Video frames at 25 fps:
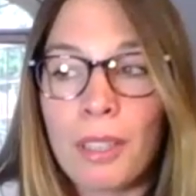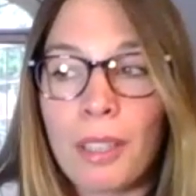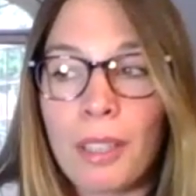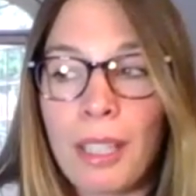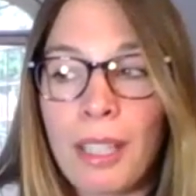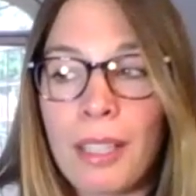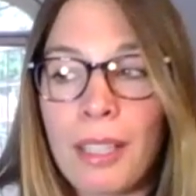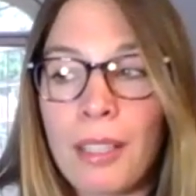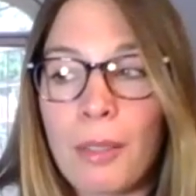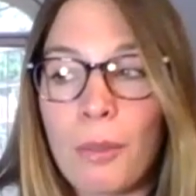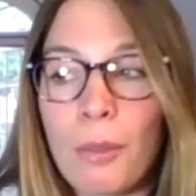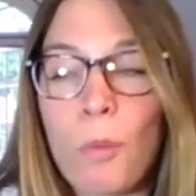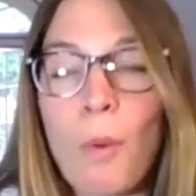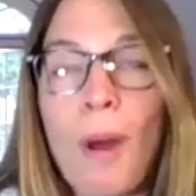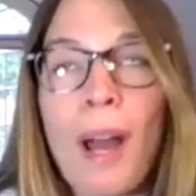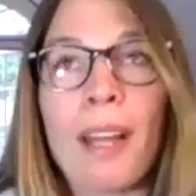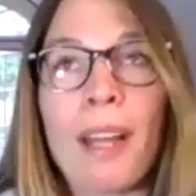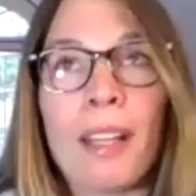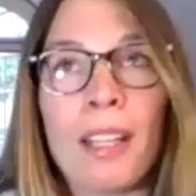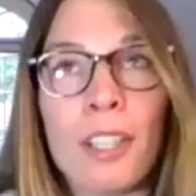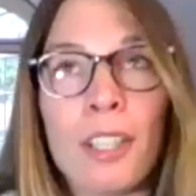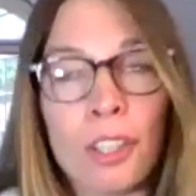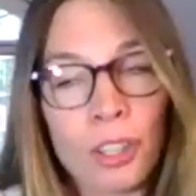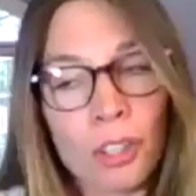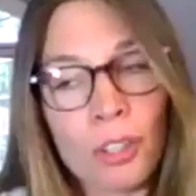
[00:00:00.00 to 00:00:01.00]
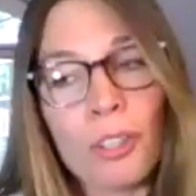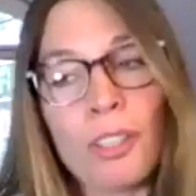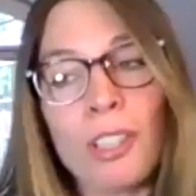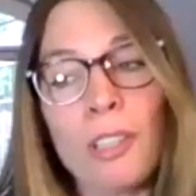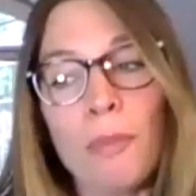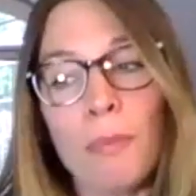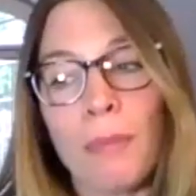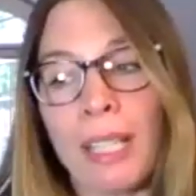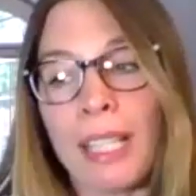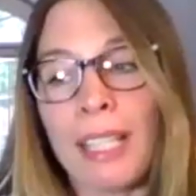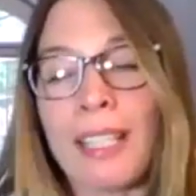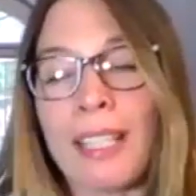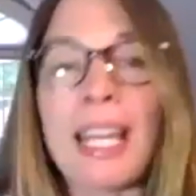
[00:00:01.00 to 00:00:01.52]
And while it
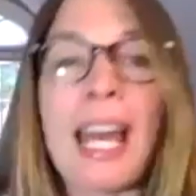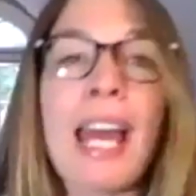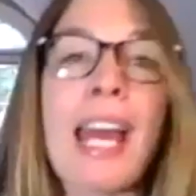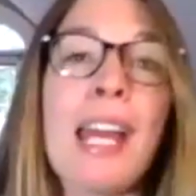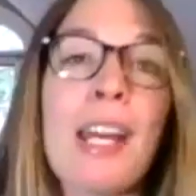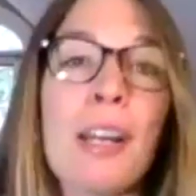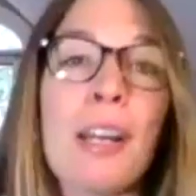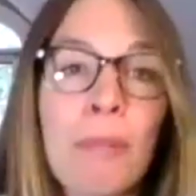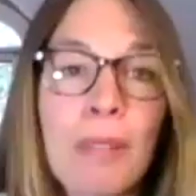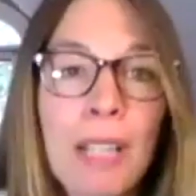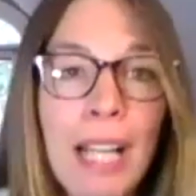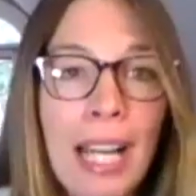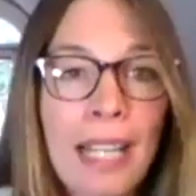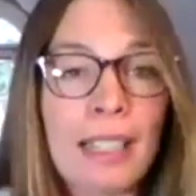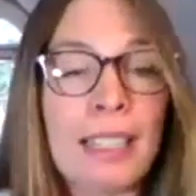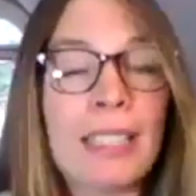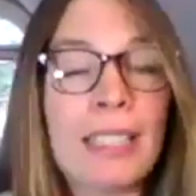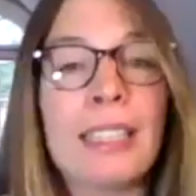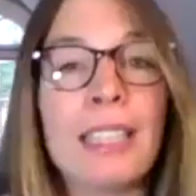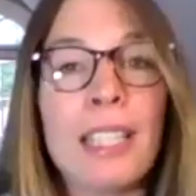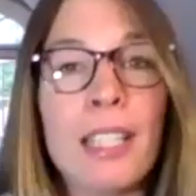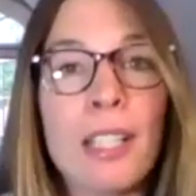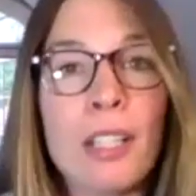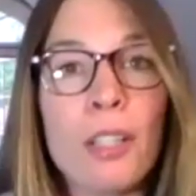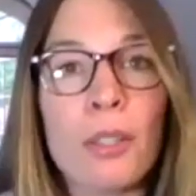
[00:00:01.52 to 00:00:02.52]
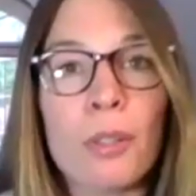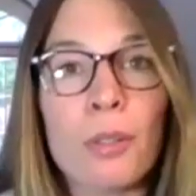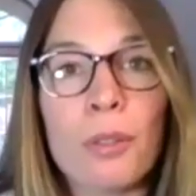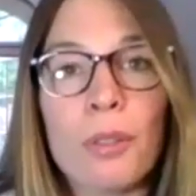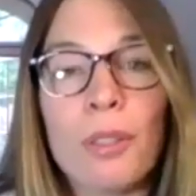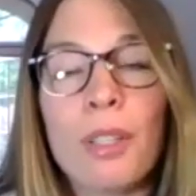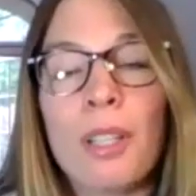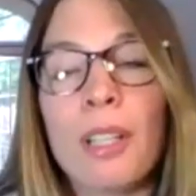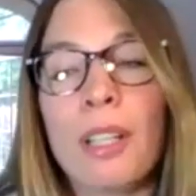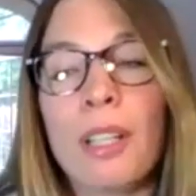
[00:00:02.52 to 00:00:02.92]
should be, yay, I'm glad to see you,